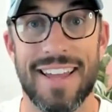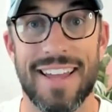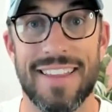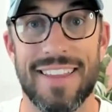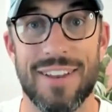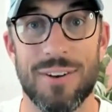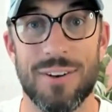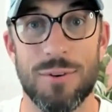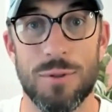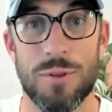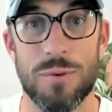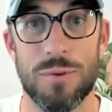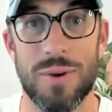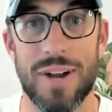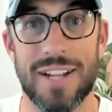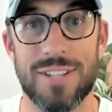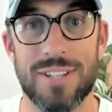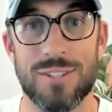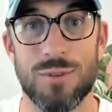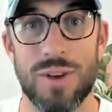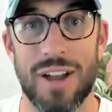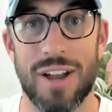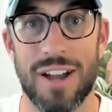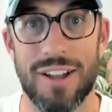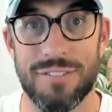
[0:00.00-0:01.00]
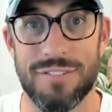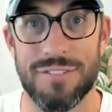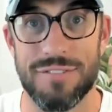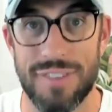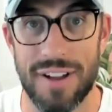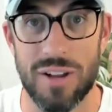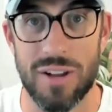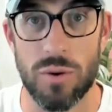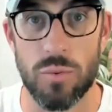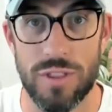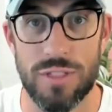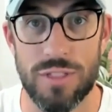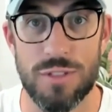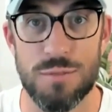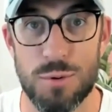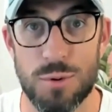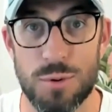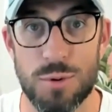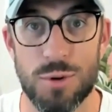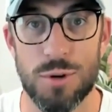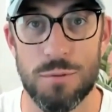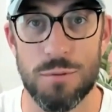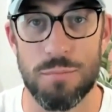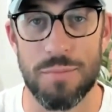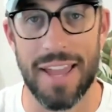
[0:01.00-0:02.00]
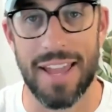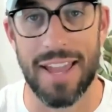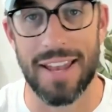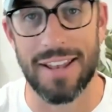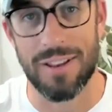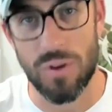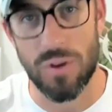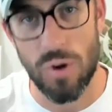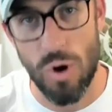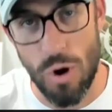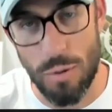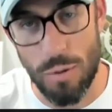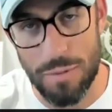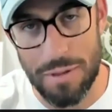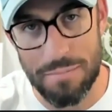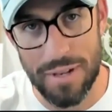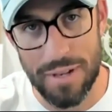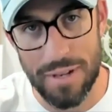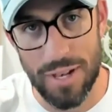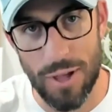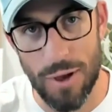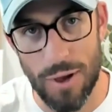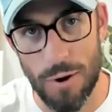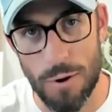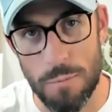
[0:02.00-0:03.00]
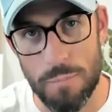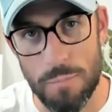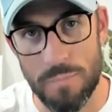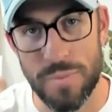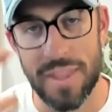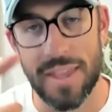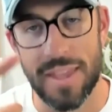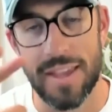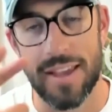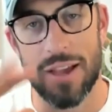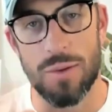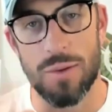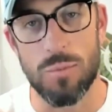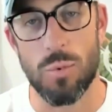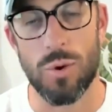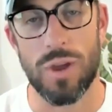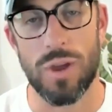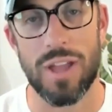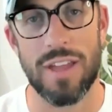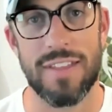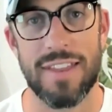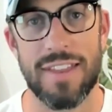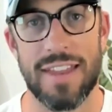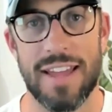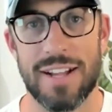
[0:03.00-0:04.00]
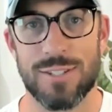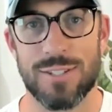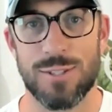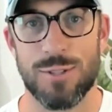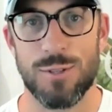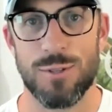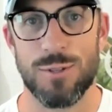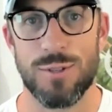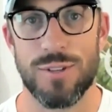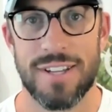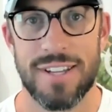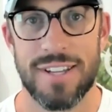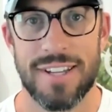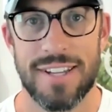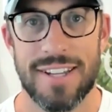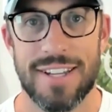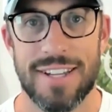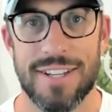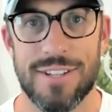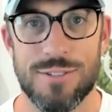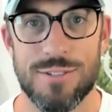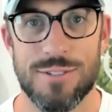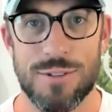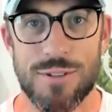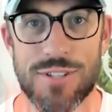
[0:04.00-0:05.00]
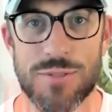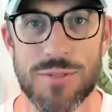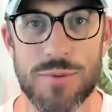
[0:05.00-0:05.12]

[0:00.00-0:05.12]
and then all the way to unfuckwithable good man, comment below and we'll get that out to you as soon